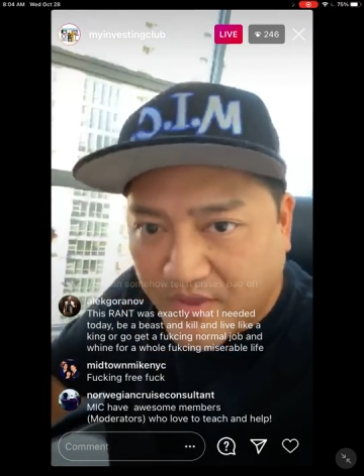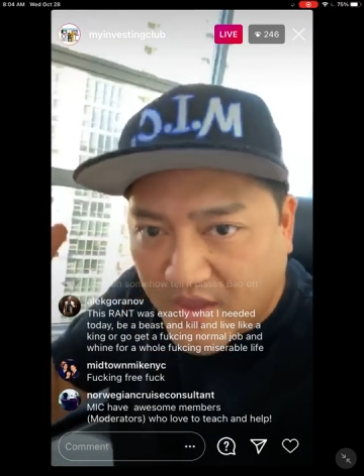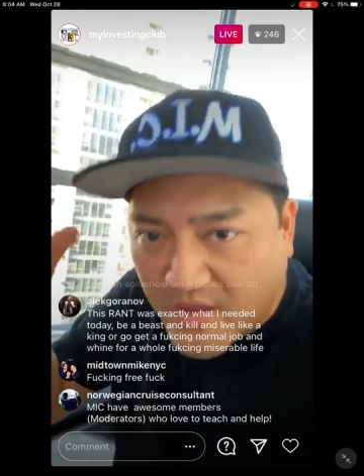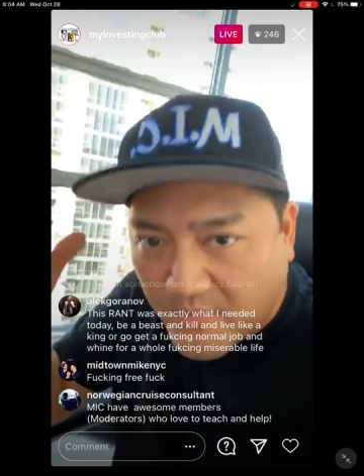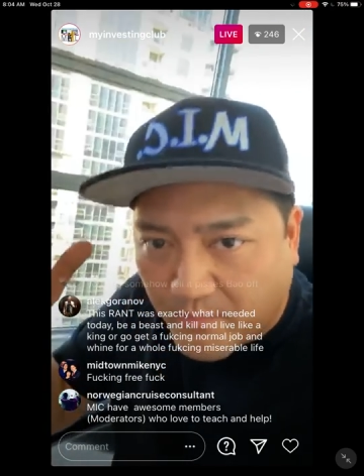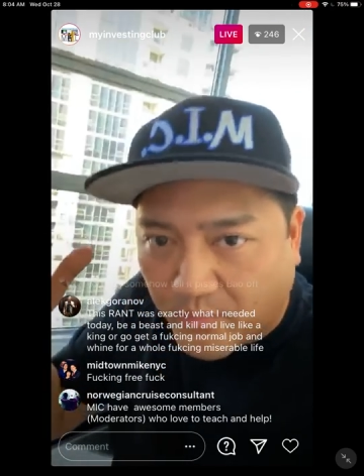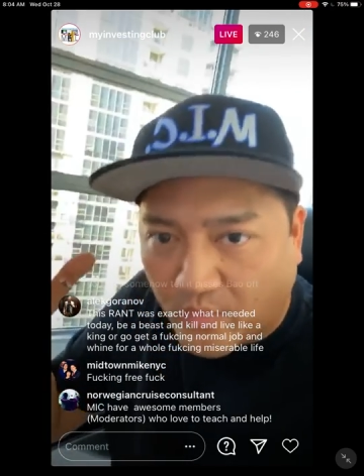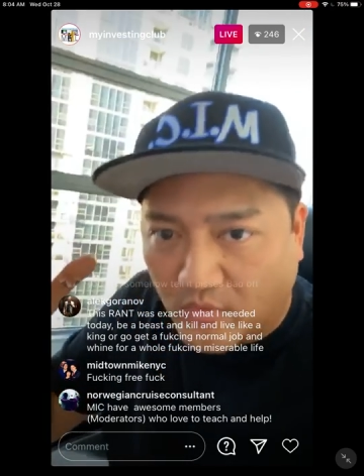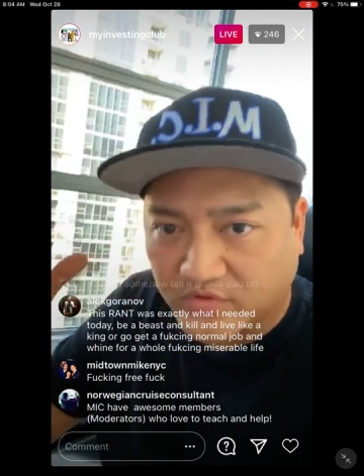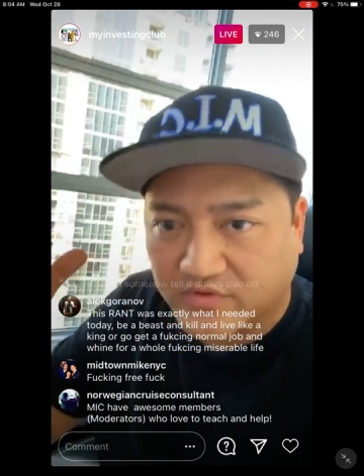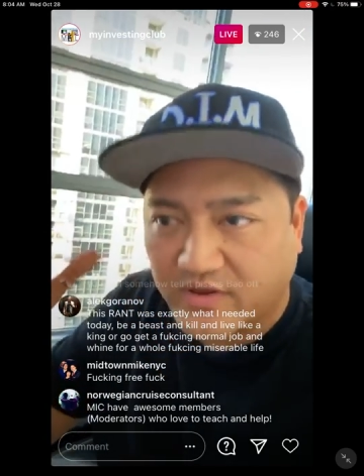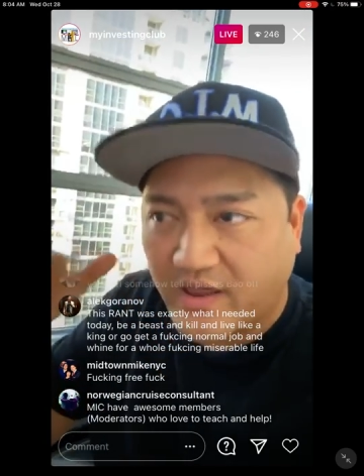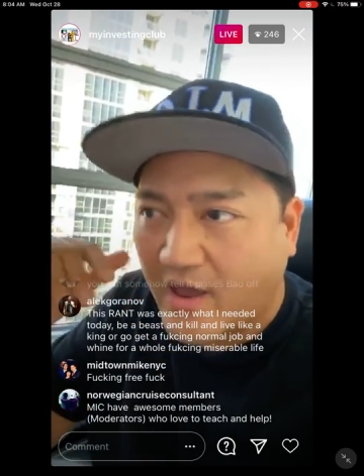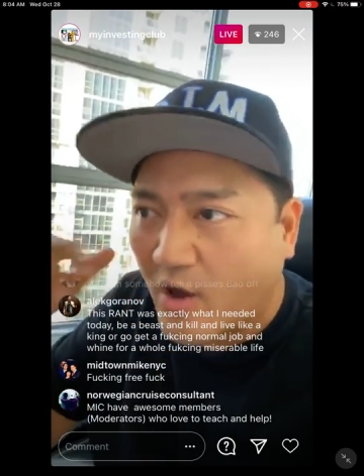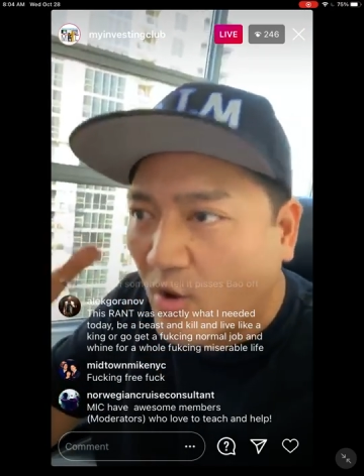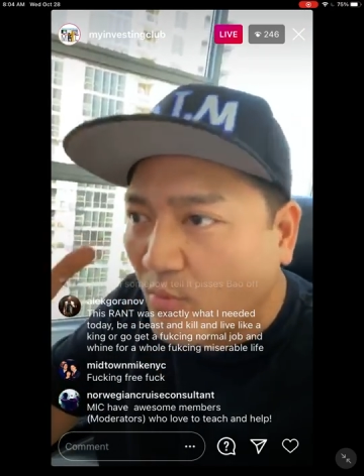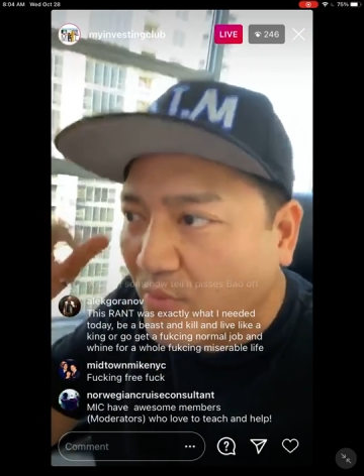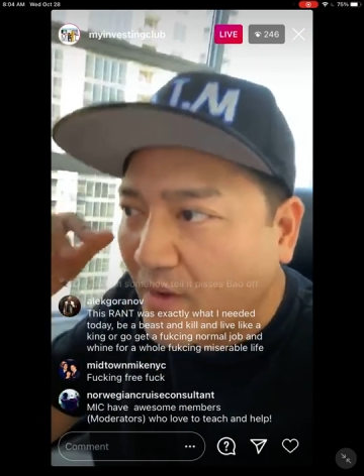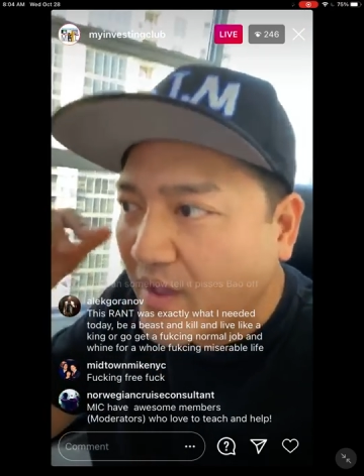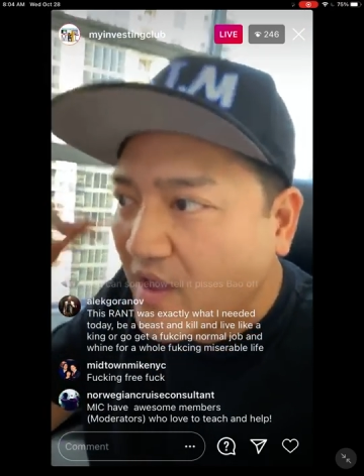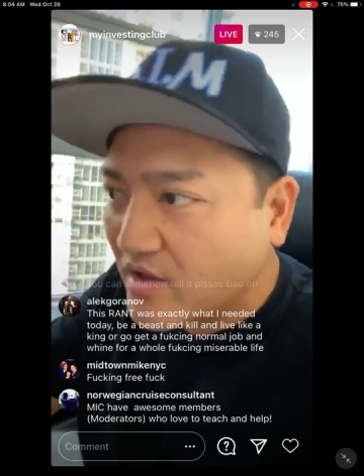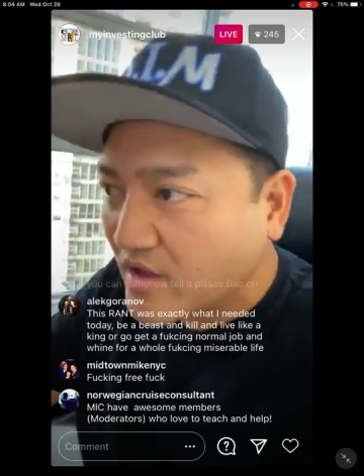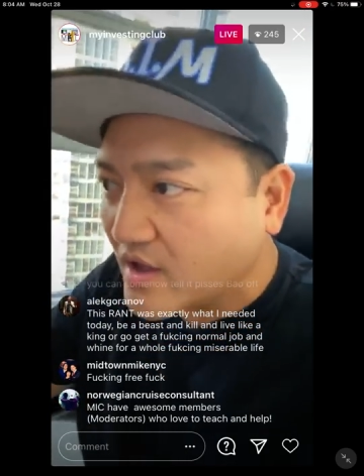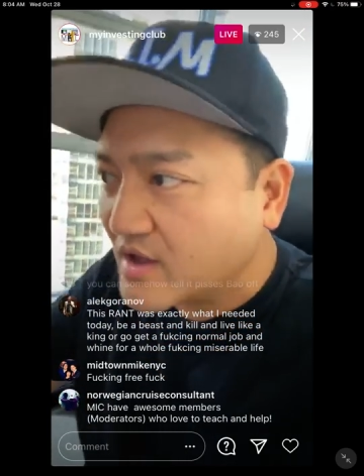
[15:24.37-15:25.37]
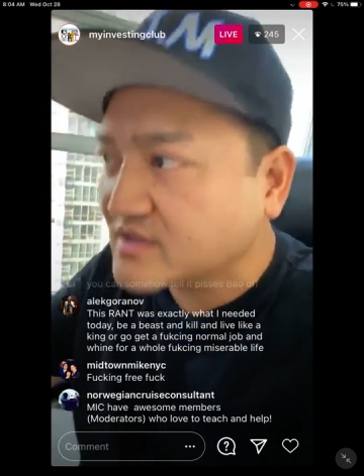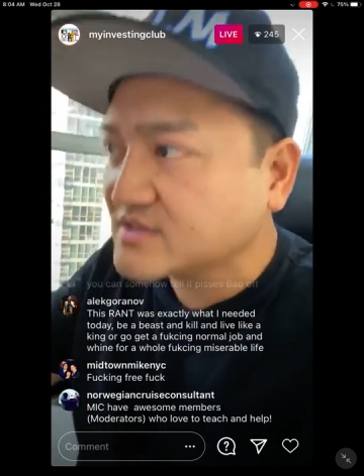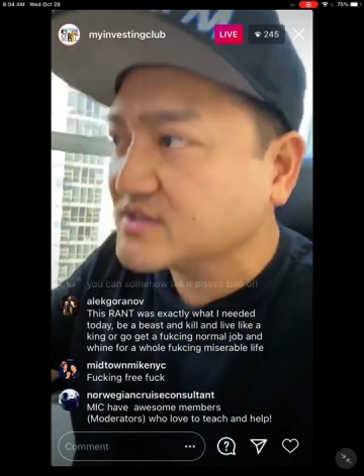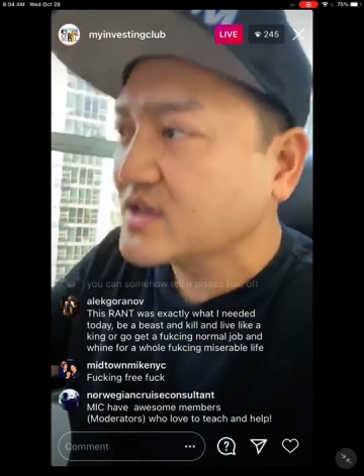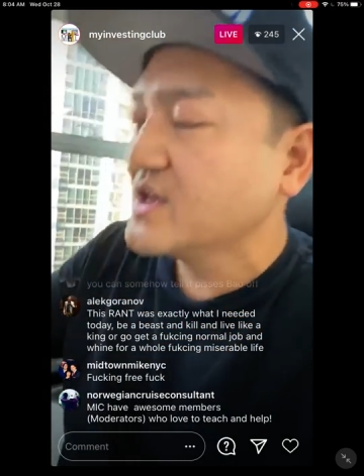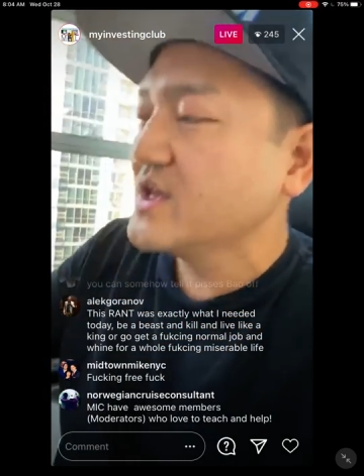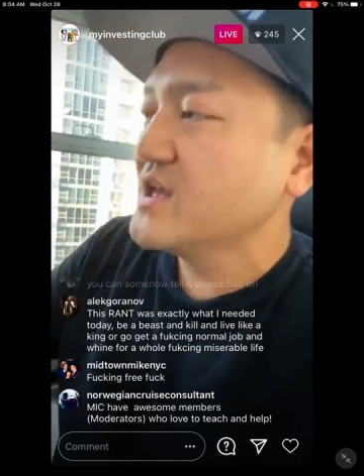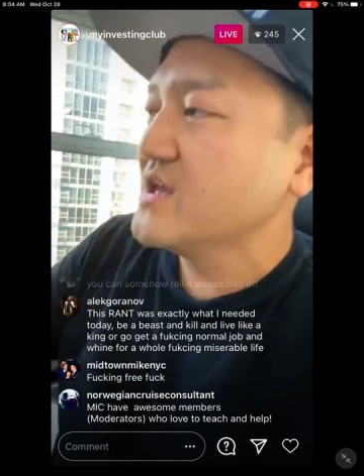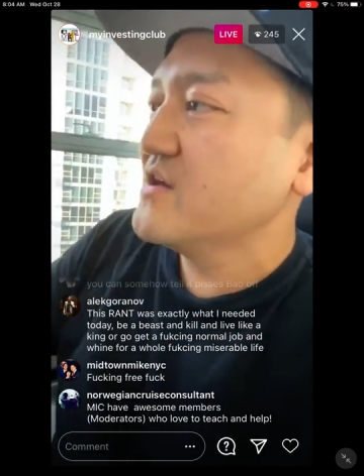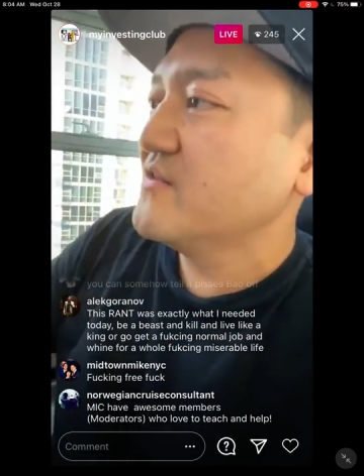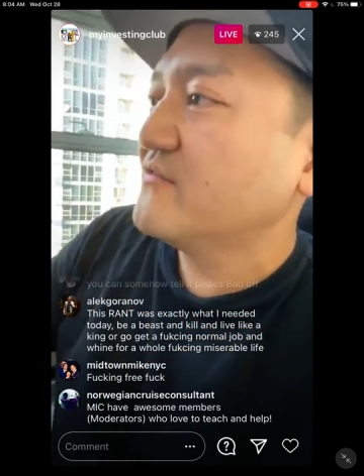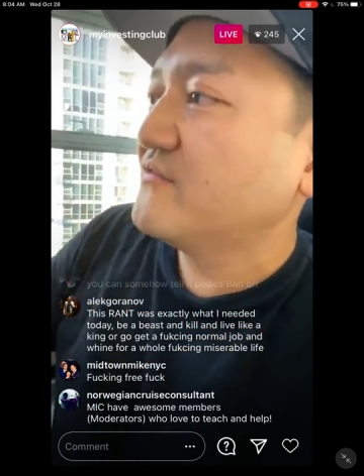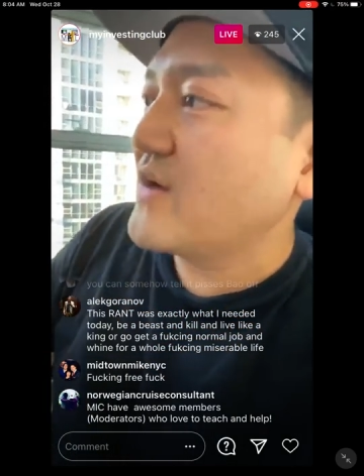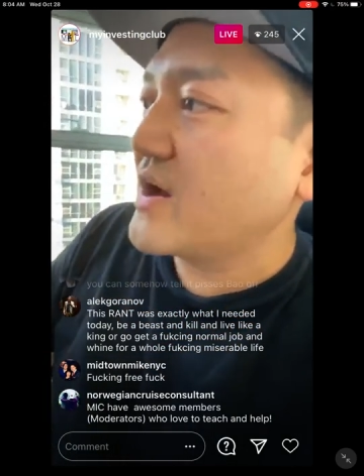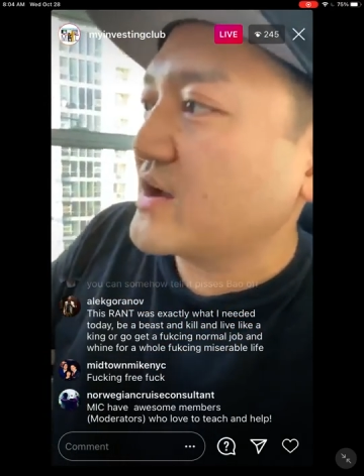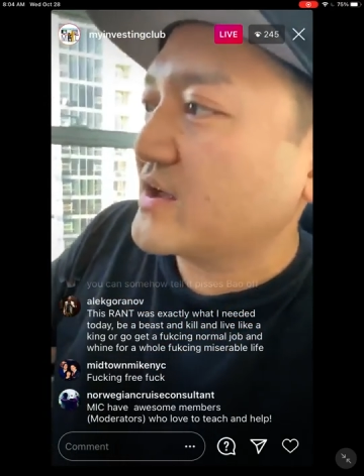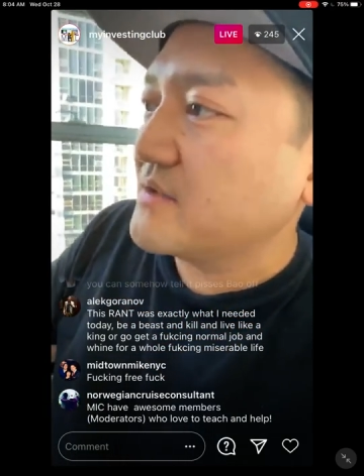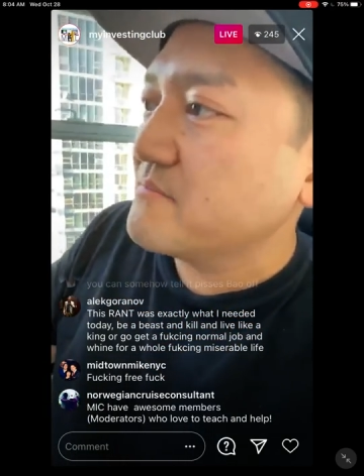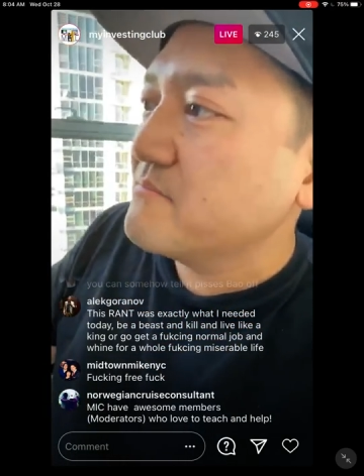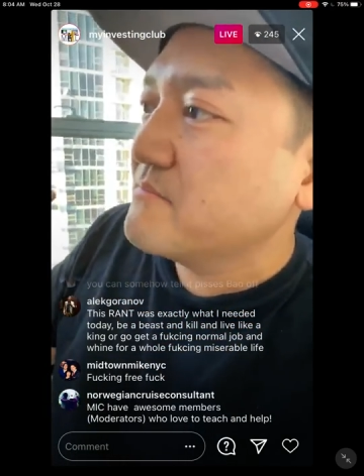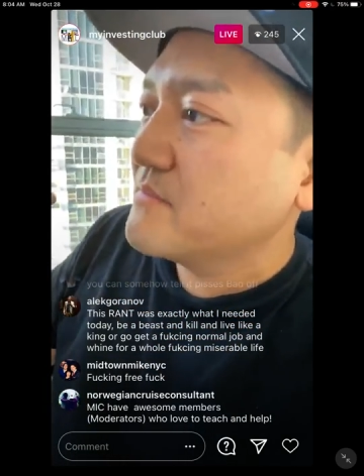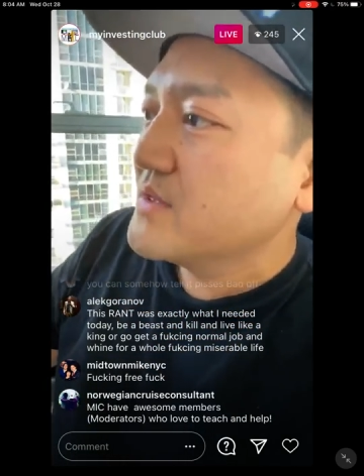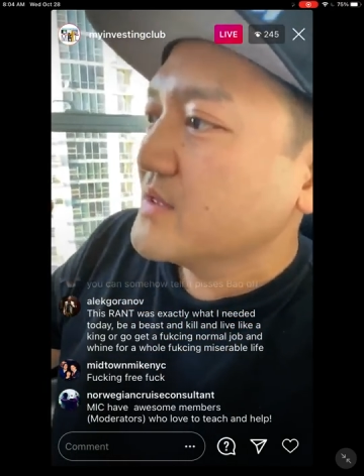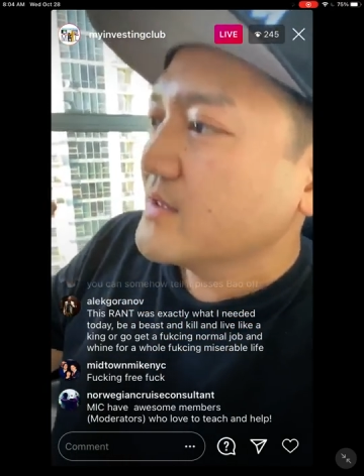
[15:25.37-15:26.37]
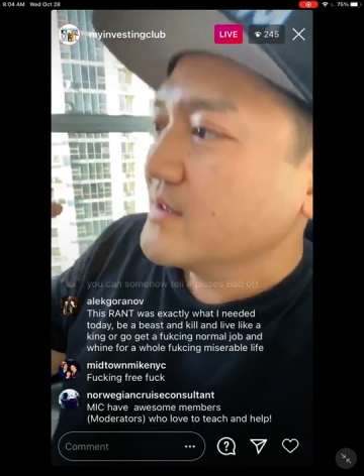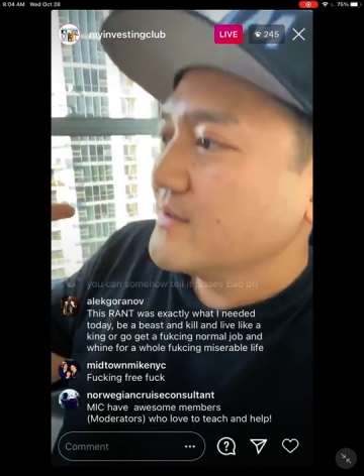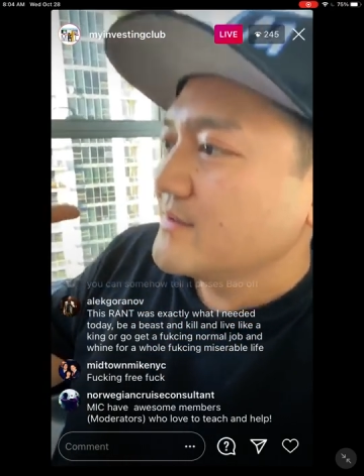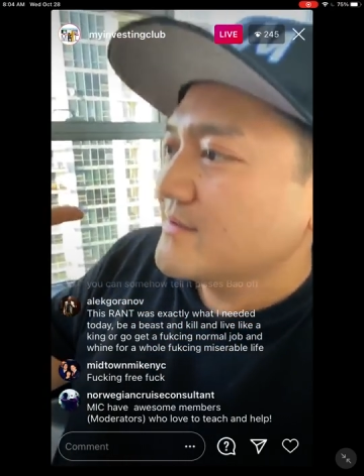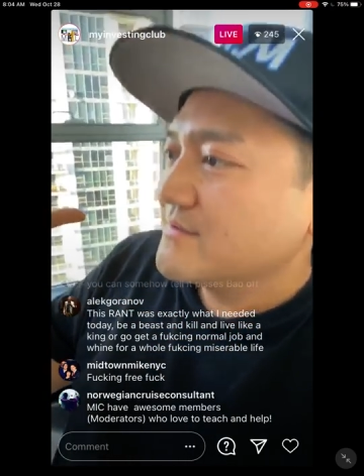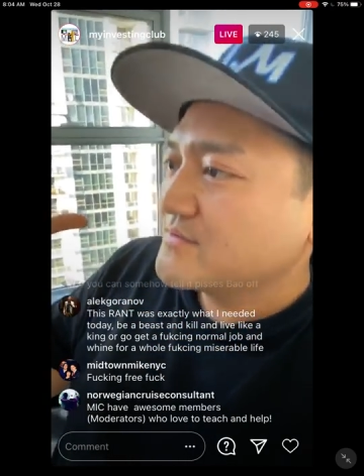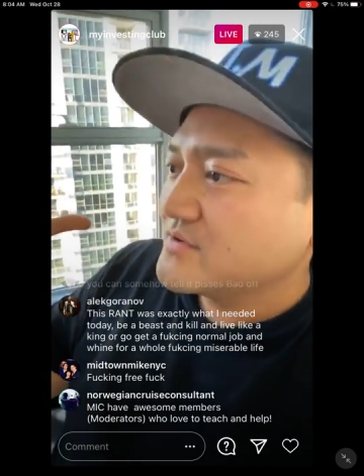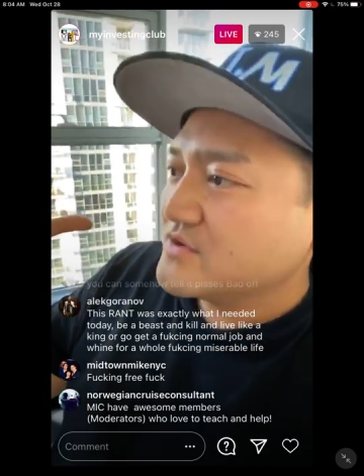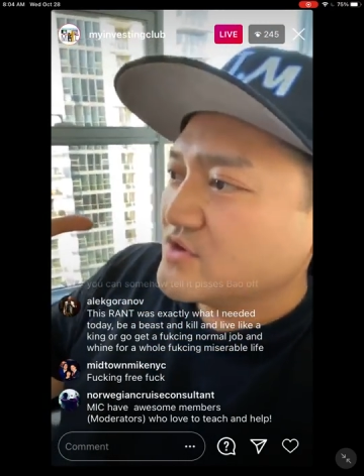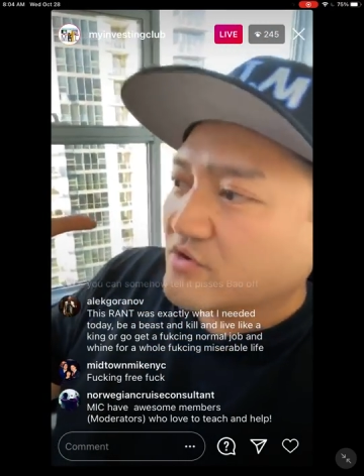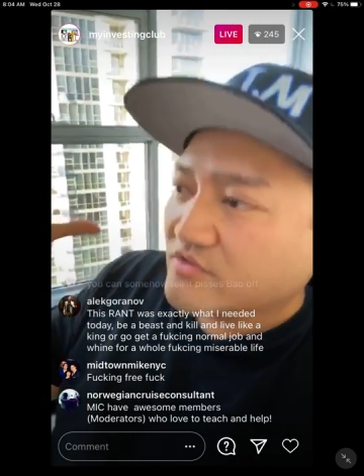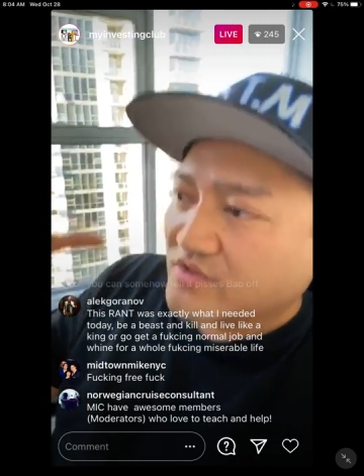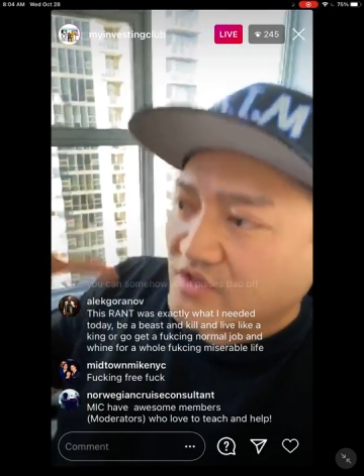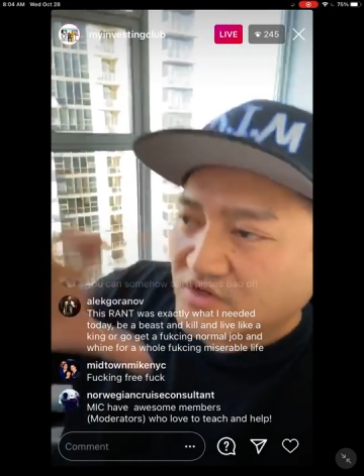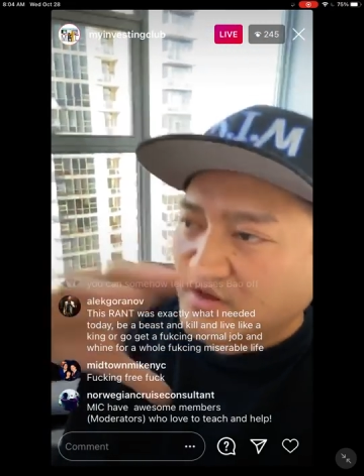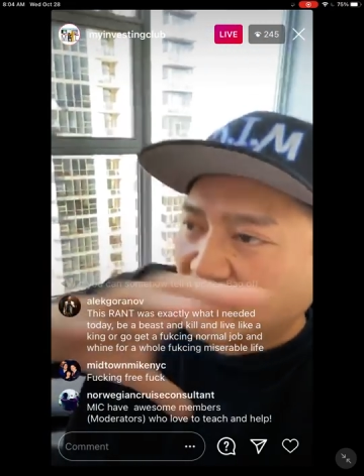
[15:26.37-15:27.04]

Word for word: people to help us fucking, you know,